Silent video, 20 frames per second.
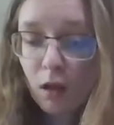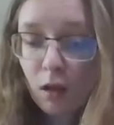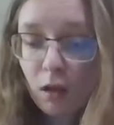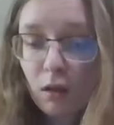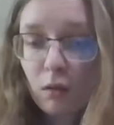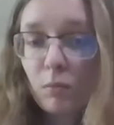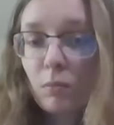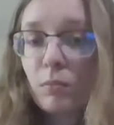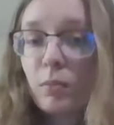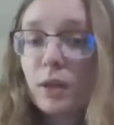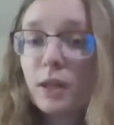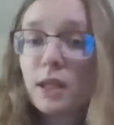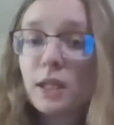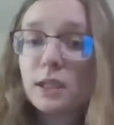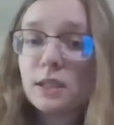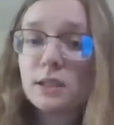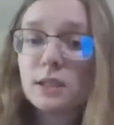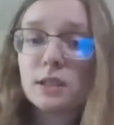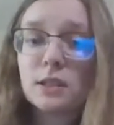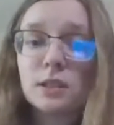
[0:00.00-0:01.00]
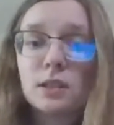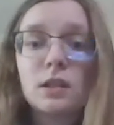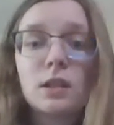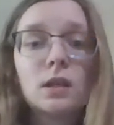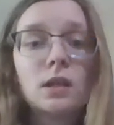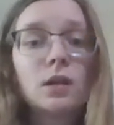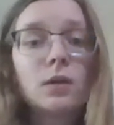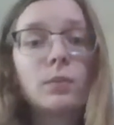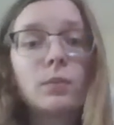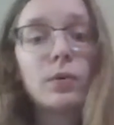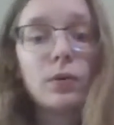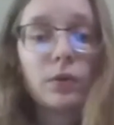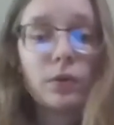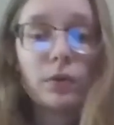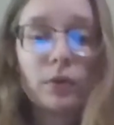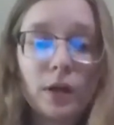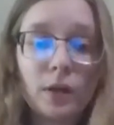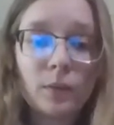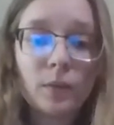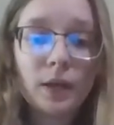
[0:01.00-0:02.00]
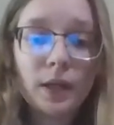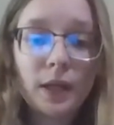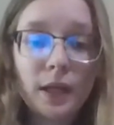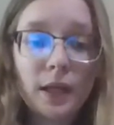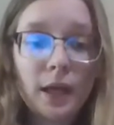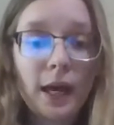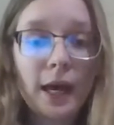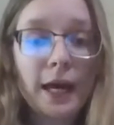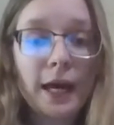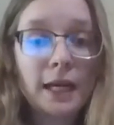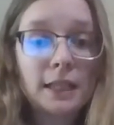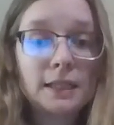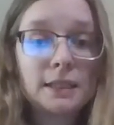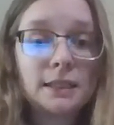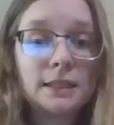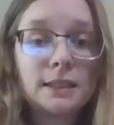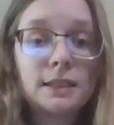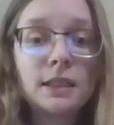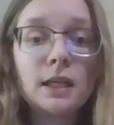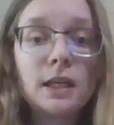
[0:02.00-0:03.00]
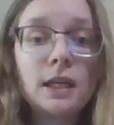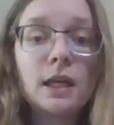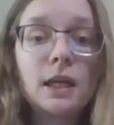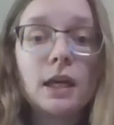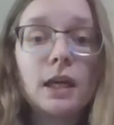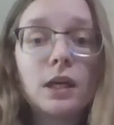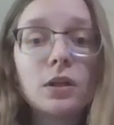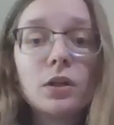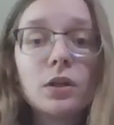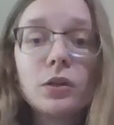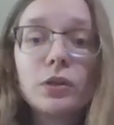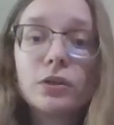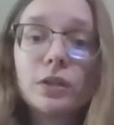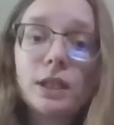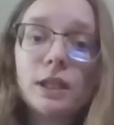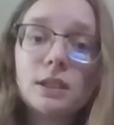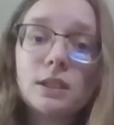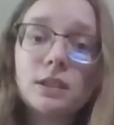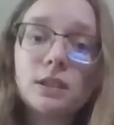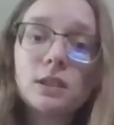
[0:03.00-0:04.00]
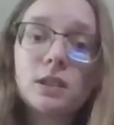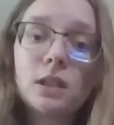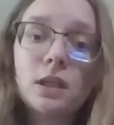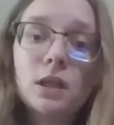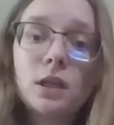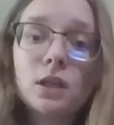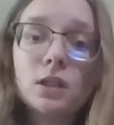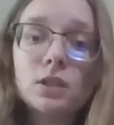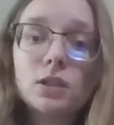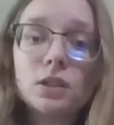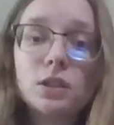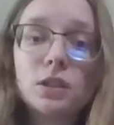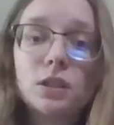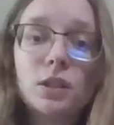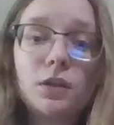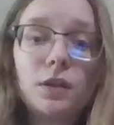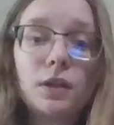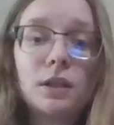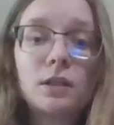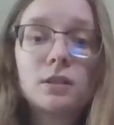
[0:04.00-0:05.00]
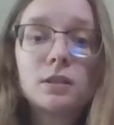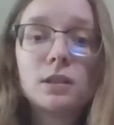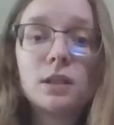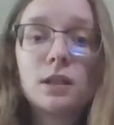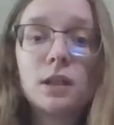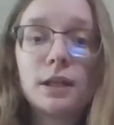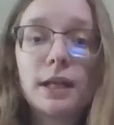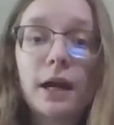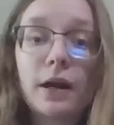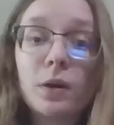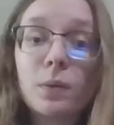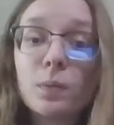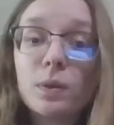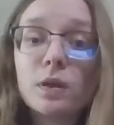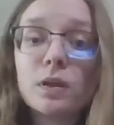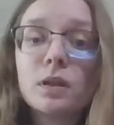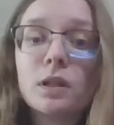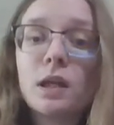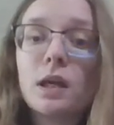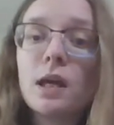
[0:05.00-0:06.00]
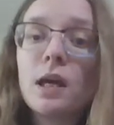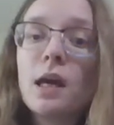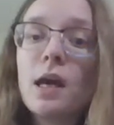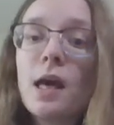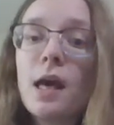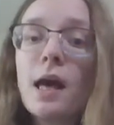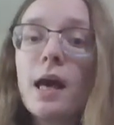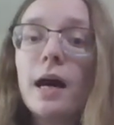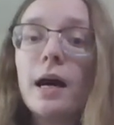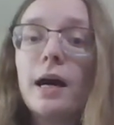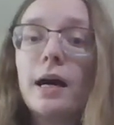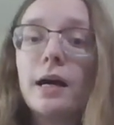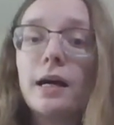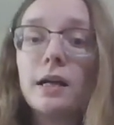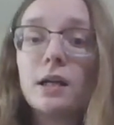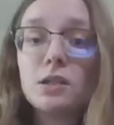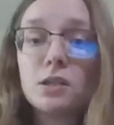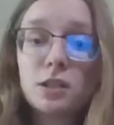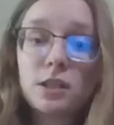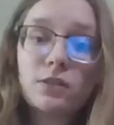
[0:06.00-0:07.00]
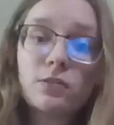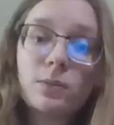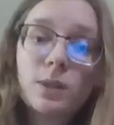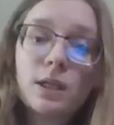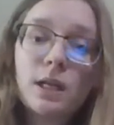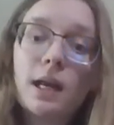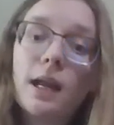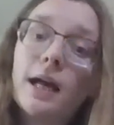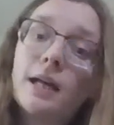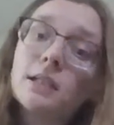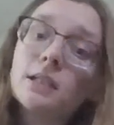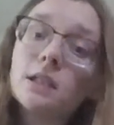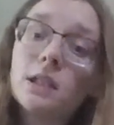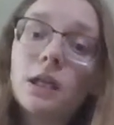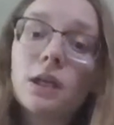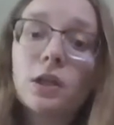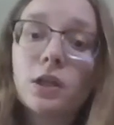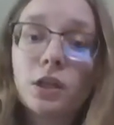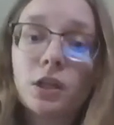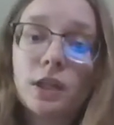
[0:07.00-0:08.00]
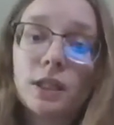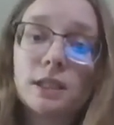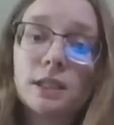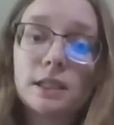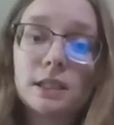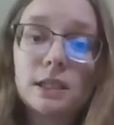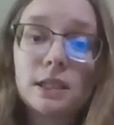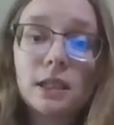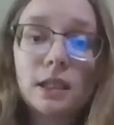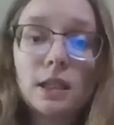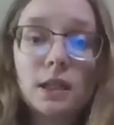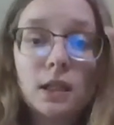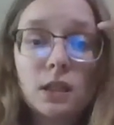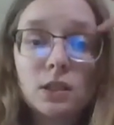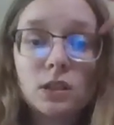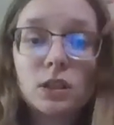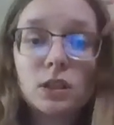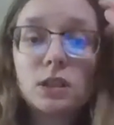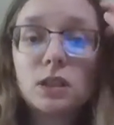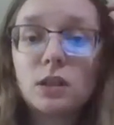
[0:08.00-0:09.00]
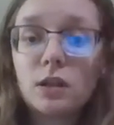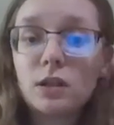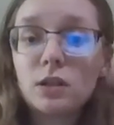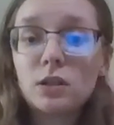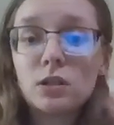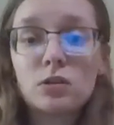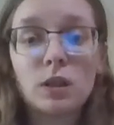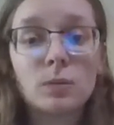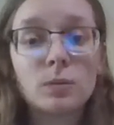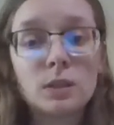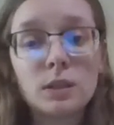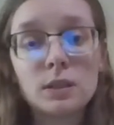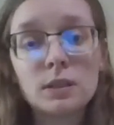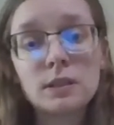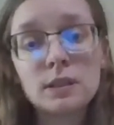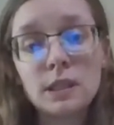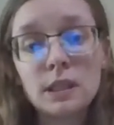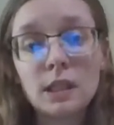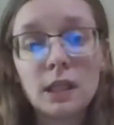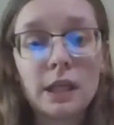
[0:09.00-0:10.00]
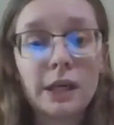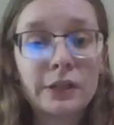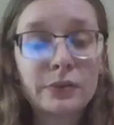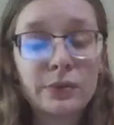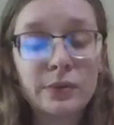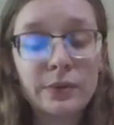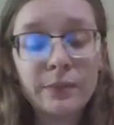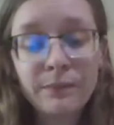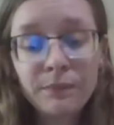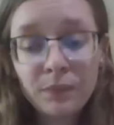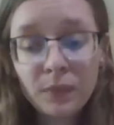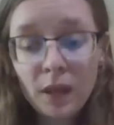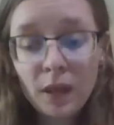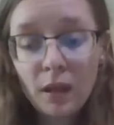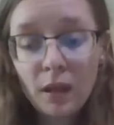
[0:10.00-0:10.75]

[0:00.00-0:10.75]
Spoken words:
but this program has increased student accountability and achievement. It has decreased student disruptions in the classroom.